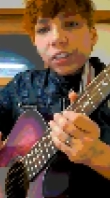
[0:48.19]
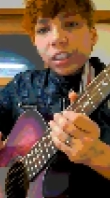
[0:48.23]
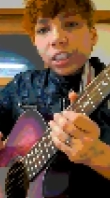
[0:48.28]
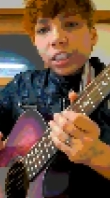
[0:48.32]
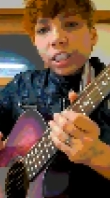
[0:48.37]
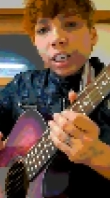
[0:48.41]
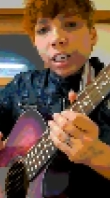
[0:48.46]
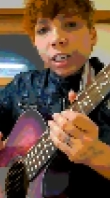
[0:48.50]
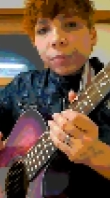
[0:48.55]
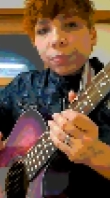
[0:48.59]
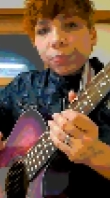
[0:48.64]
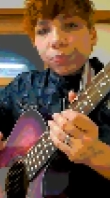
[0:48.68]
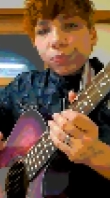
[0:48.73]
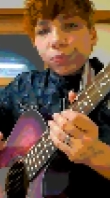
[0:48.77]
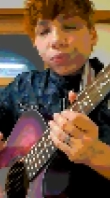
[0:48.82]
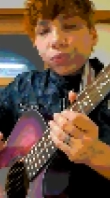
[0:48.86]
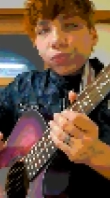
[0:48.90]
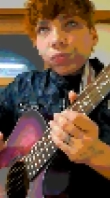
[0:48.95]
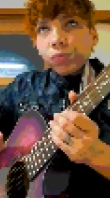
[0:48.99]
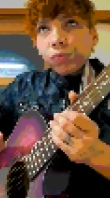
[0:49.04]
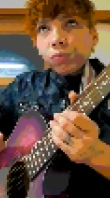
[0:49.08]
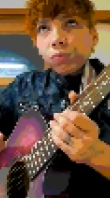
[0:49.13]
is a
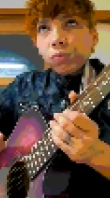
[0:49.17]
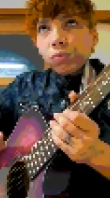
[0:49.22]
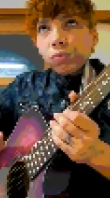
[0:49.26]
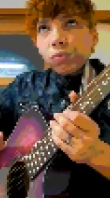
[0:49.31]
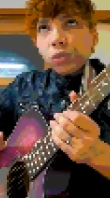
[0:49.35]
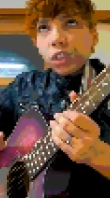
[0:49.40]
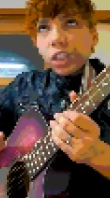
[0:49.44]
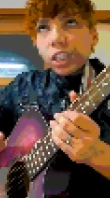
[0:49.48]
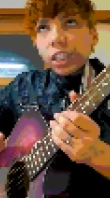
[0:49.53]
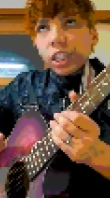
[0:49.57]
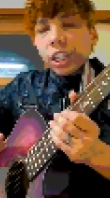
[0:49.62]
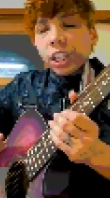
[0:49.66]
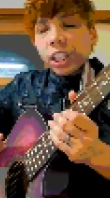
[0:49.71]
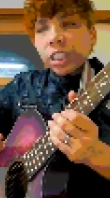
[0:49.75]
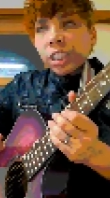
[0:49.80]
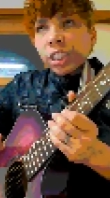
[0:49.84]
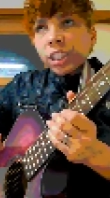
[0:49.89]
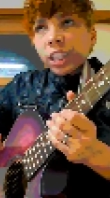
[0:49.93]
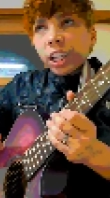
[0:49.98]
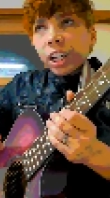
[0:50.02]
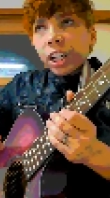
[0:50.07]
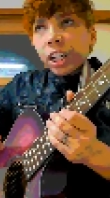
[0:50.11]

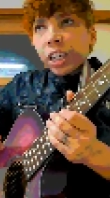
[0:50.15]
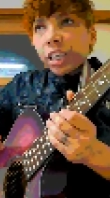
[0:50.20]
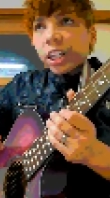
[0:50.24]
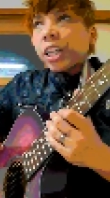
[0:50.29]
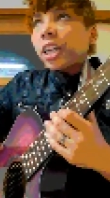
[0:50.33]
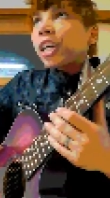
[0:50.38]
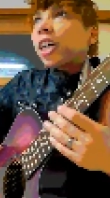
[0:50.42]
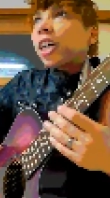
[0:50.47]
is a